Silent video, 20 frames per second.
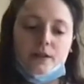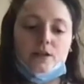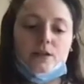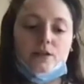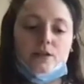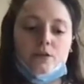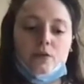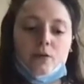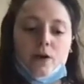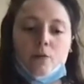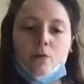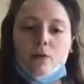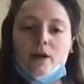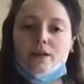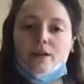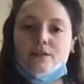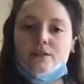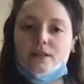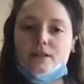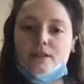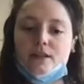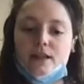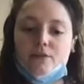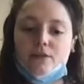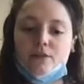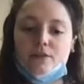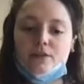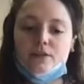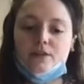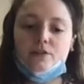So I wait until
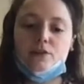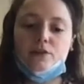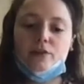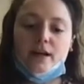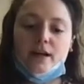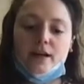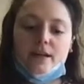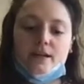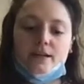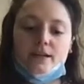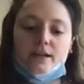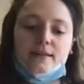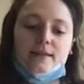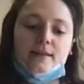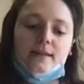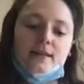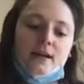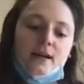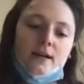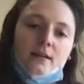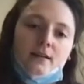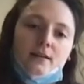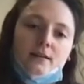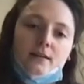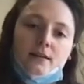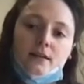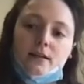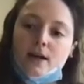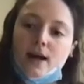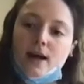everything's dry and then I'll